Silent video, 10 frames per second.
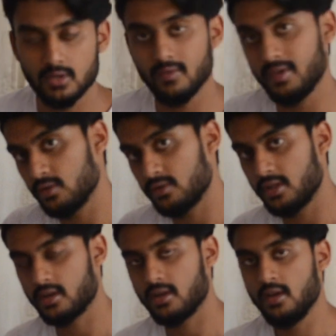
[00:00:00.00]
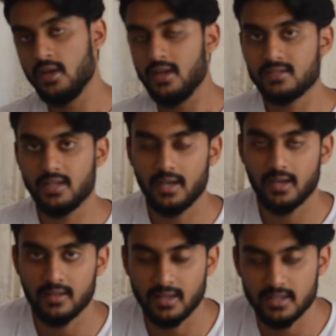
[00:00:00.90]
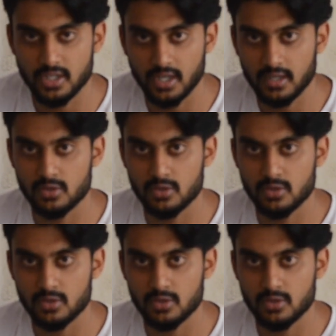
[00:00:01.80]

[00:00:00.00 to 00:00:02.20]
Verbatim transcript: So I went to their site and I checked.